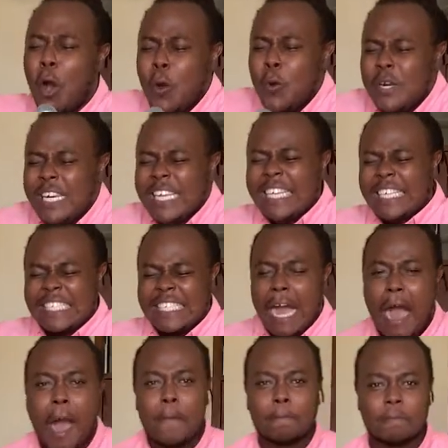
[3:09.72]
only his
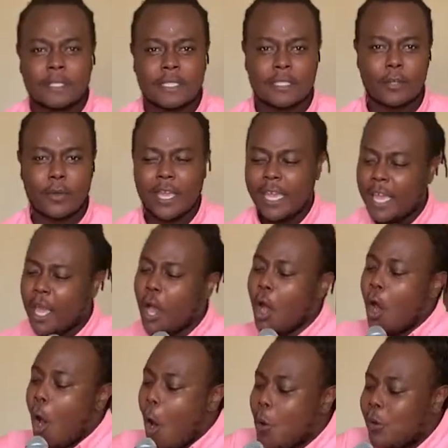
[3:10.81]
arms, okay?
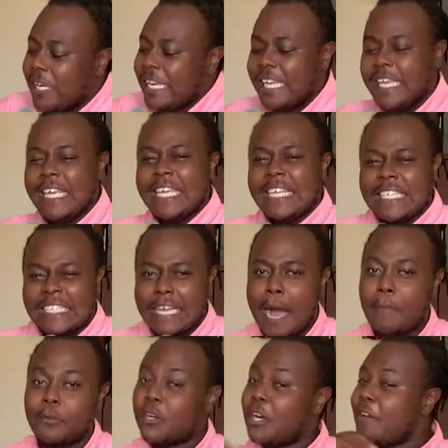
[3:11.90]
Only his
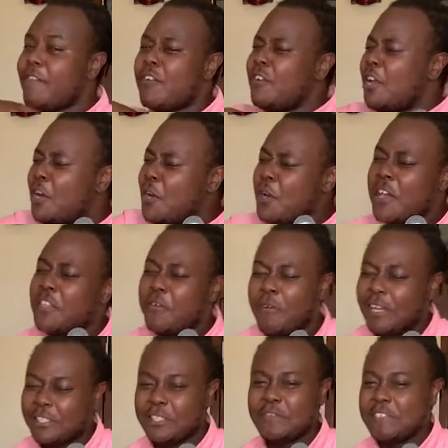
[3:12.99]
arms. We're not even gonna look at the
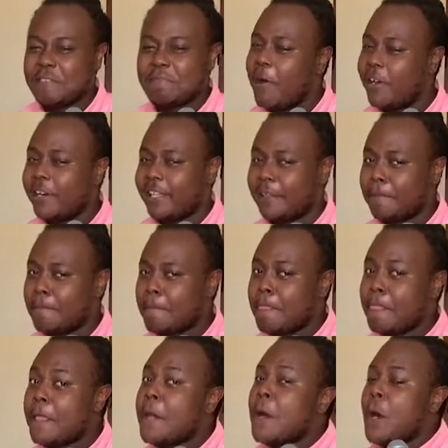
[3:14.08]
rest of his body.
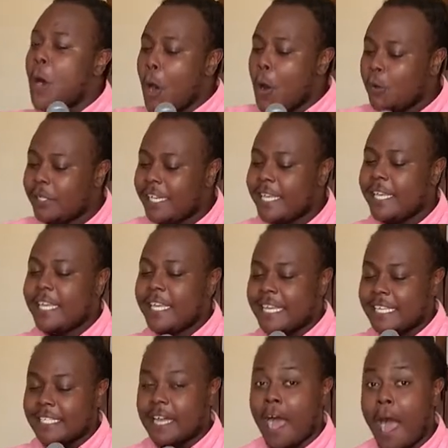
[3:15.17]
Only
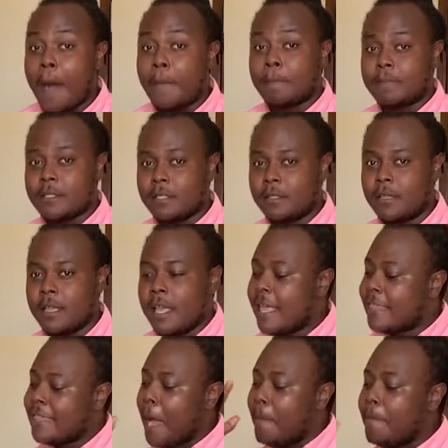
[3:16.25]
his arms.
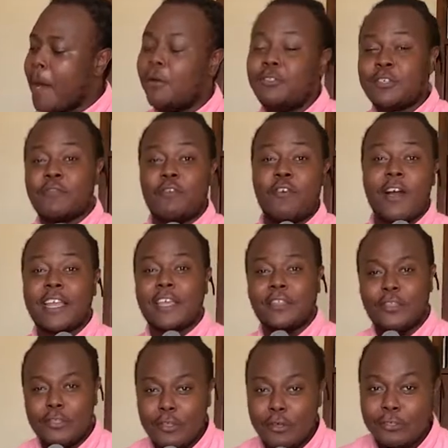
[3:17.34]
The amount of work
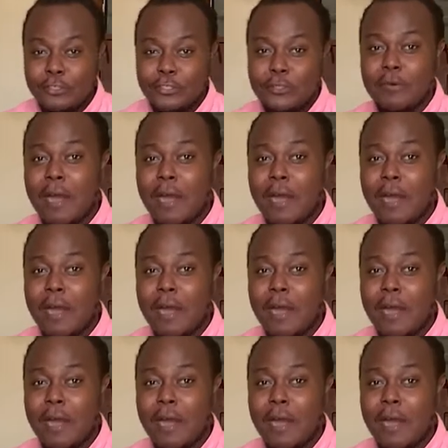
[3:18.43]
in those two